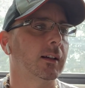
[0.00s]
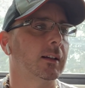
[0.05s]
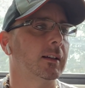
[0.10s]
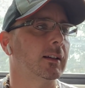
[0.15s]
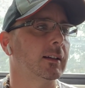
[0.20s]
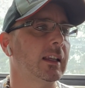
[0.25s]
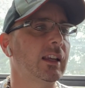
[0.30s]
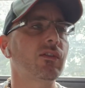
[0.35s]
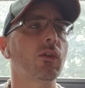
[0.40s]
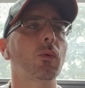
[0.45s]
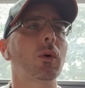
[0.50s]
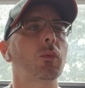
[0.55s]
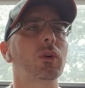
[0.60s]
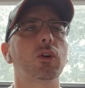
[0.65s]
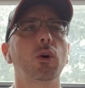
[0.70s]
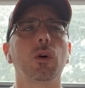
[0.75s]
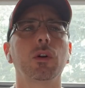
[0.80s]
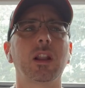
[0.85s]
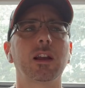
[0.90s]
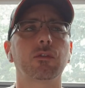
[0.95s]
Even when we
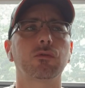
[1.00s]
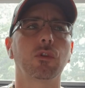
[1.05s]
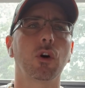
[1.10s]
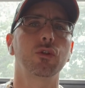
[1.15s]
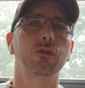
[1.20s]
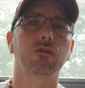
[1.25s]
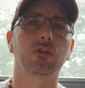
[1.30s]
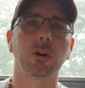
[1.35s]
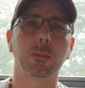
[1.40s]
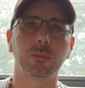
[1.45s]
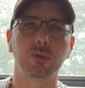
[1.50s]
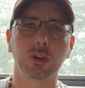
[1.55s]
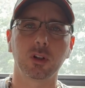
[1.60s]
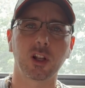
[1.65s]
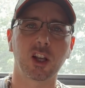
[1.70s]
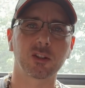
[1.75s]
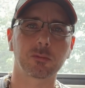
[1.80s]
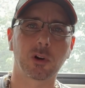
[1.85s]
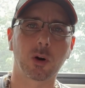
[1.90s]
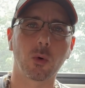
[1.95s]
go on like road trips, you can
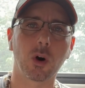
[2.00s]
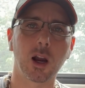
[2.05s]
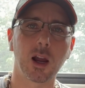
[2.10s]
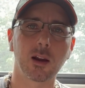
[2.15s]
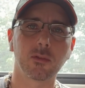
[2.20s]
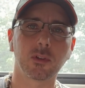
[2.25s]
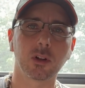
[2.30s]
ask my wife.